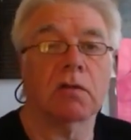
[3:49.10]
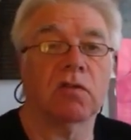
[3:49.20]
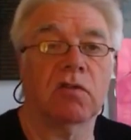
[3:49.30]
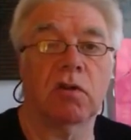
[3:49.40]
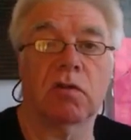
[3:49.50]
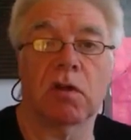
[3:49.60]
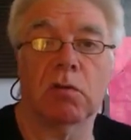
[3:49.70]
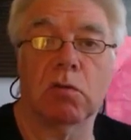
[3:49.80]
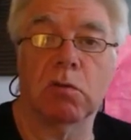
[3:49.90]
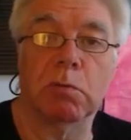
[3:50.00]
Just shows how
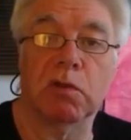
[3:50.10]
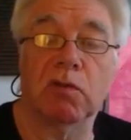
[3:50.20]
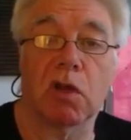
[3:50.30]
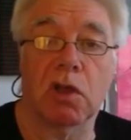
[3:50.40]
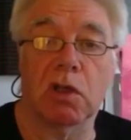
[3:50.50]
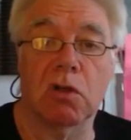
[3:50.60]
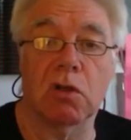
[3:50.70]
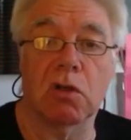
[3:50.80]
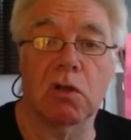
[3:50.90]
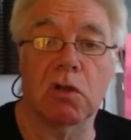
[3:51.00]
long we've been stuck in
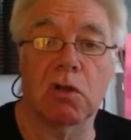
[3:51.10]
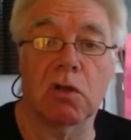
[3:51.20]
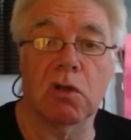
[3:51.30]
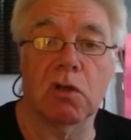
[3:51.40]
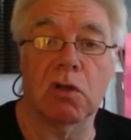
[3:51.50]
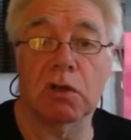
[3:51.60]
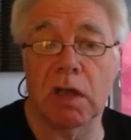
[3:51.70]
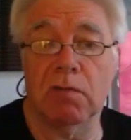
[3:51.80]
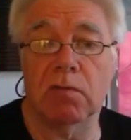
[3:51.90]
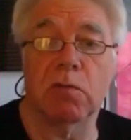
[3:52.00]
lockdown. I
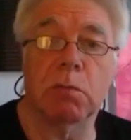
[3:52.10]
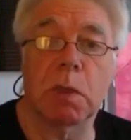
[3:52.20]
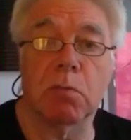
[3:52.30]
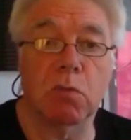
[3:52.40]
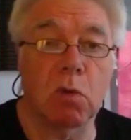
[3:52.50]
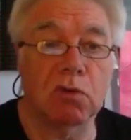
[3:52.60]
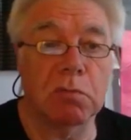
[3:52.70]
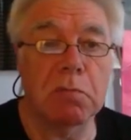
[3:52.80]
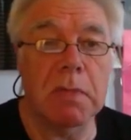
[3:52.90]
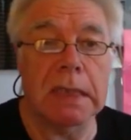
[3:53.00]
can't even
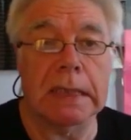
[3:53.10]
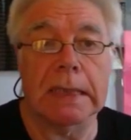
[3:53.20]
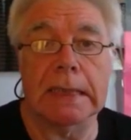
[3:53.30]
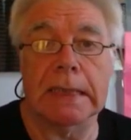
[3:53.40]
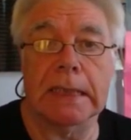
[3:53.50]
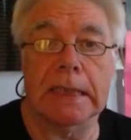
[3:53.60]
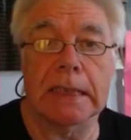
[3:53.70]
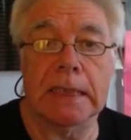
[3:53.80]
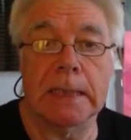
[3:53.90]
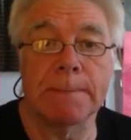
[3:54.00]
remember what month
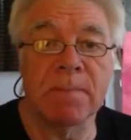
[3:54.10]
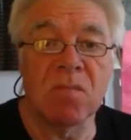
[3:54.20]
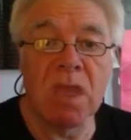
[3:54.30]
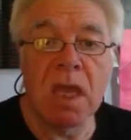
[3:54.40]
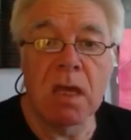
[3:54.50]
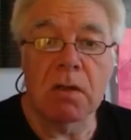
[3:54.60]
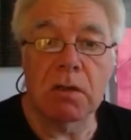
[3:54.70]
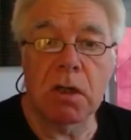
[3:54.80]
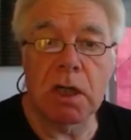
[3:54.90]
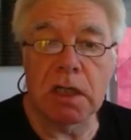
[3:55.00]
it is.
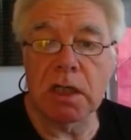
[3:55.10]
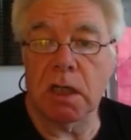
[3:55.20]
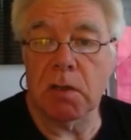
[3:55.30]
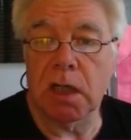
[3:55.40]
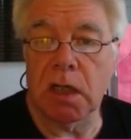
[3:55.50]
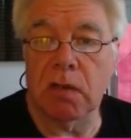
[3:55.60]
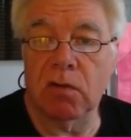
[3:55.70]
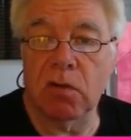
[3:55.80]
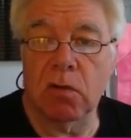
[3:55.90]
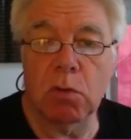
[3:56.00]
Right,
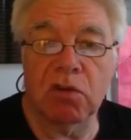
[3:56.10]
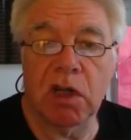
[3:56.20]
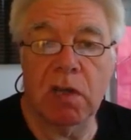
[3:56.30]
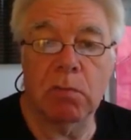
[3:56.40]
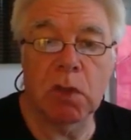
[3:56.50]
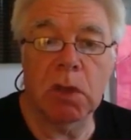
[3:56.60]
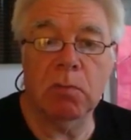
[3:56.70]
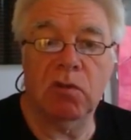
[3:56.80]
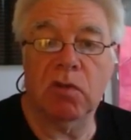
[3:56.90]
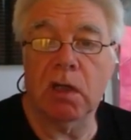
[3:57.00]
okay, you're watching Kevin
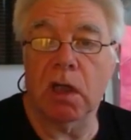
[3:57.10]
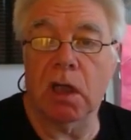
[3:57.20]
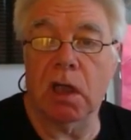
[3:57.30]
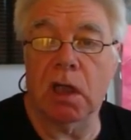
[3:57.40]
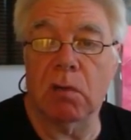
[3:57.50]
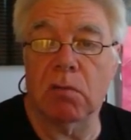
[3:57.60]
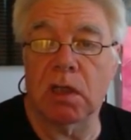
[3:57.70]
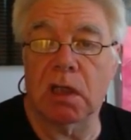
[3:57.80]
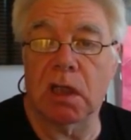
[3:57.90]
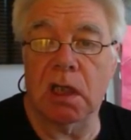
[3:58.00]
Williams
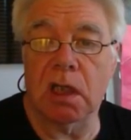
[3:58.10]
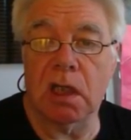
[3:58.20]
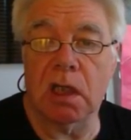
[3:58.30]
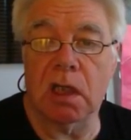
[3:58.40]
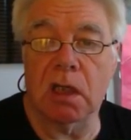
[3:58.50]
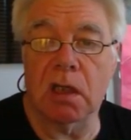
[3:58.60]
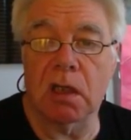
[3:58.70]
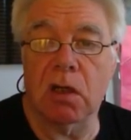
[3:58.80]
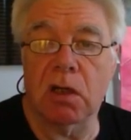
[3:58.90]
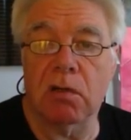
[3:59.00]
with the
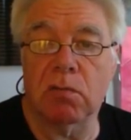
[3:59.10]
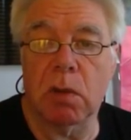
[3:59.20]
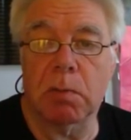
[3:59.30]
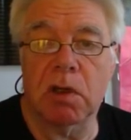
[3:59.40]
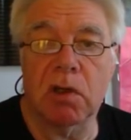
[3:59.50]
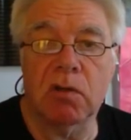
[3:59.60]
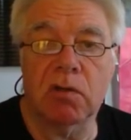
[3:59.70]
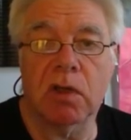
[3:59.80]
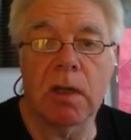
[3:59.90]
live webcast.